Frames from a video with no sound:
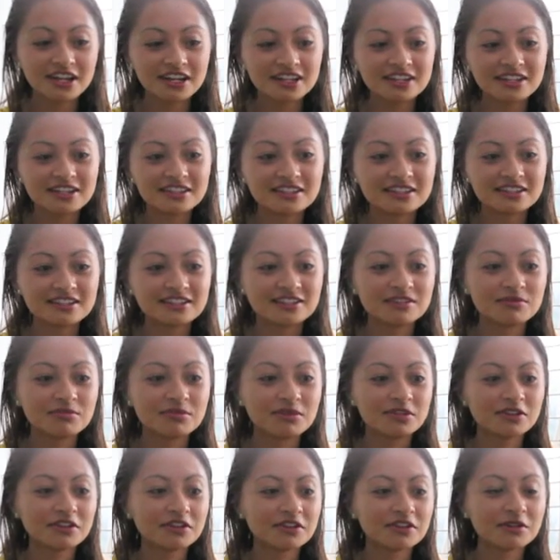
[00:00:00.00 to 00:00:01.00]
I needed to
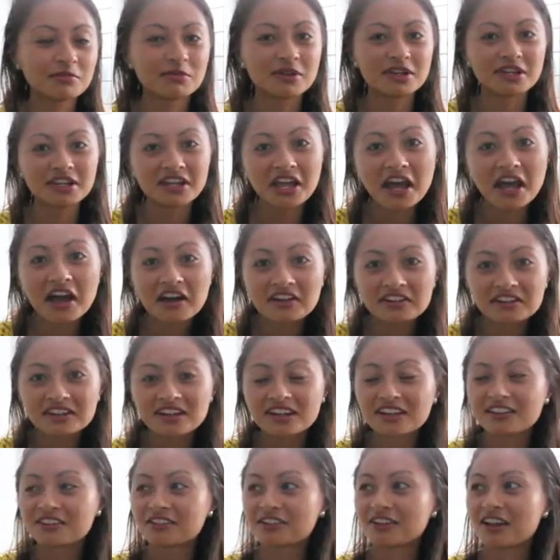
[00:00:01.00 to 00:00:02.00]
learn to be an accountant,
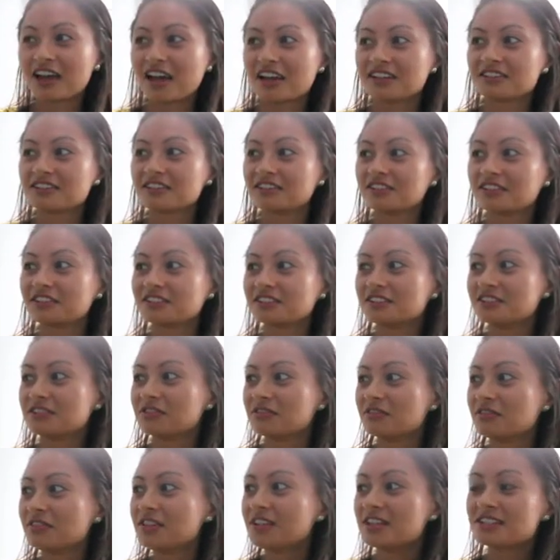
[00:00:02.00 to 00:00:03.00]
I thought I had to learn to
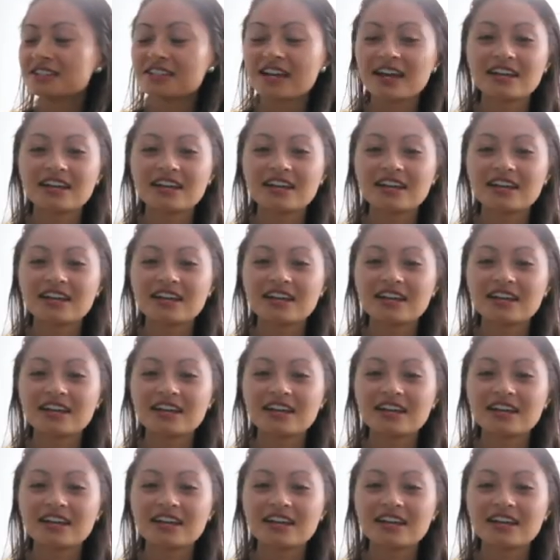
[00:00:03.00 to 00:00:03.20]
do this,